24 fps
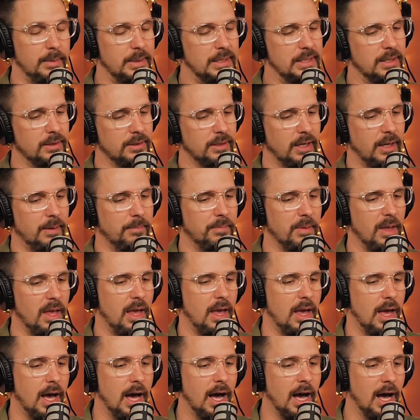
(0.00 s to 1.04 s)
He still did
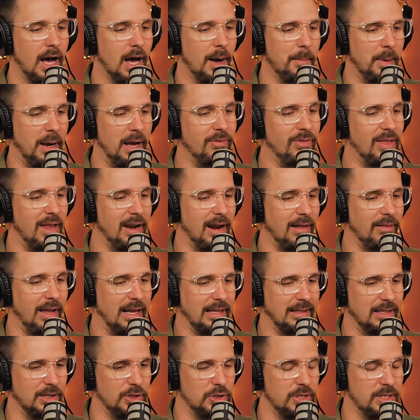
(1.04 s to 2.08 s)
it. And then I
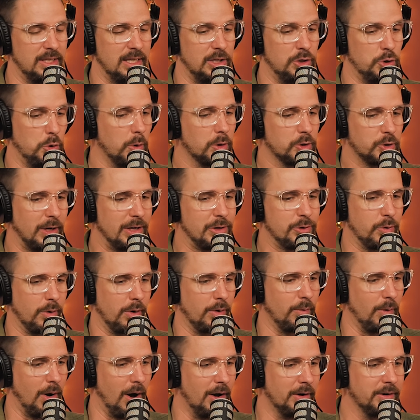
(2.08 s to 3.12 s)
like that she says, "Your
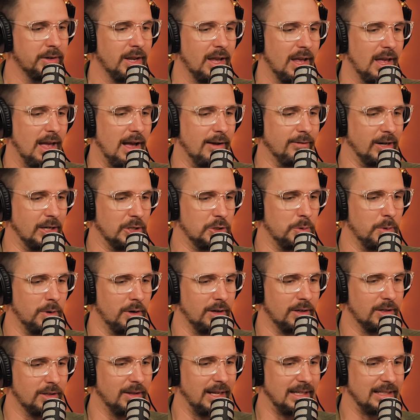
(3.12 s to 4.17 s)
treasurer, Ron. I've got you
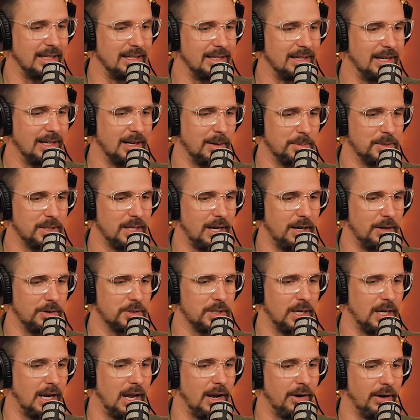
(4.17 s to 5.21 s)
a collecting tin
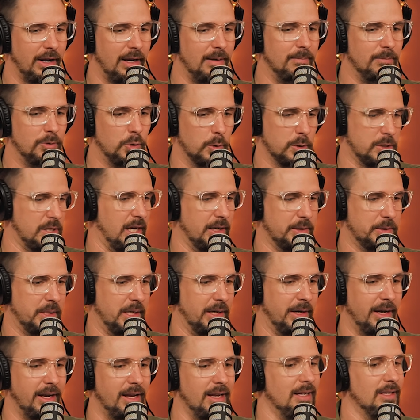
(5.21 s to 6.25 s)
upstairs. And Harry, your
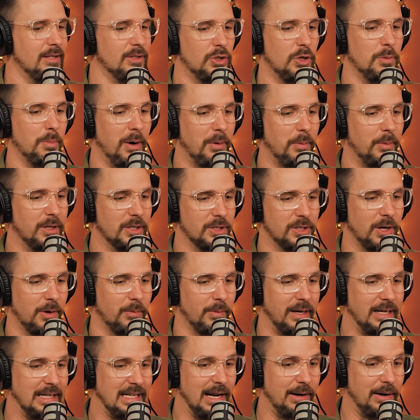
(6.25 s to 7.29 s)
secretary. So you might want to
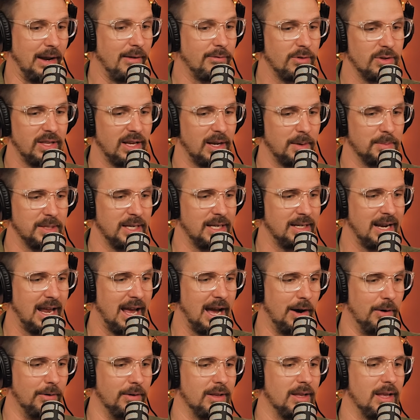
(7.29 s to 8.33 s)
start writing down everything I'm saying
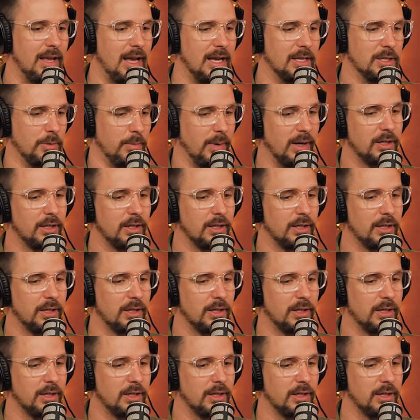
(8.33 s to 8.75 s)
now as a